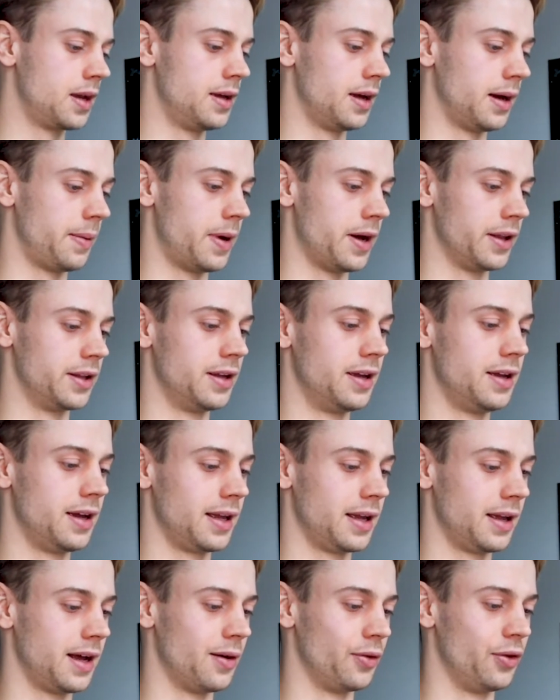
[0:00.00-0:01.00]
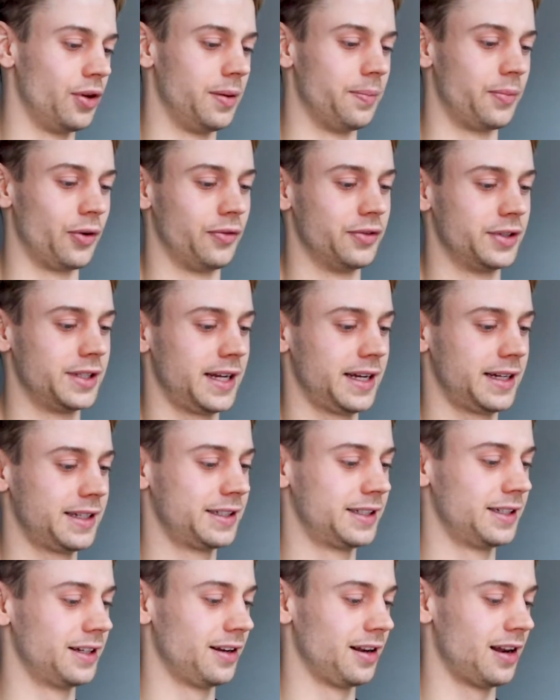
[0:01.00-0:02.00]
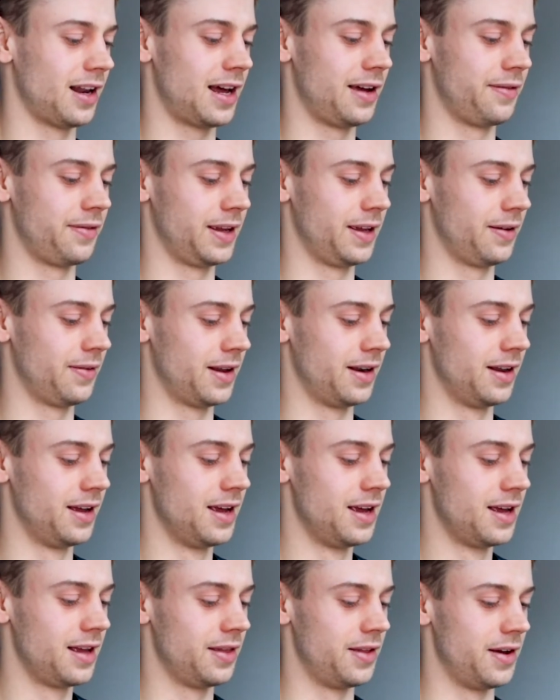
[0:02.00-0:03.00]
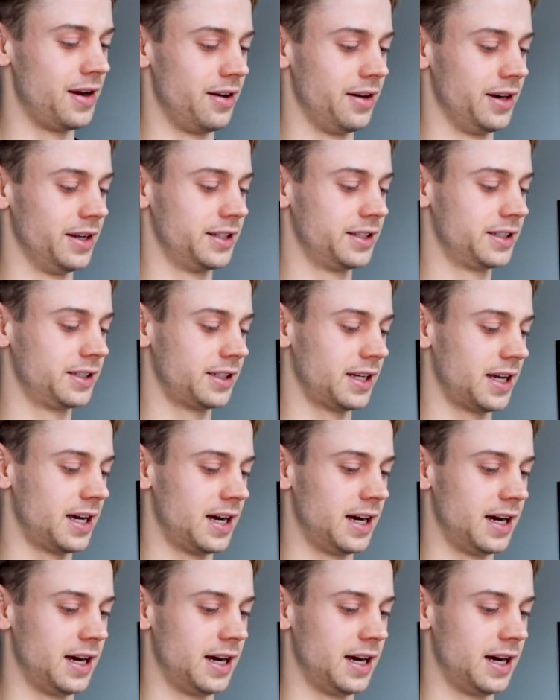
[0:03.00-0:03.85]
about how to improve sex life, even there is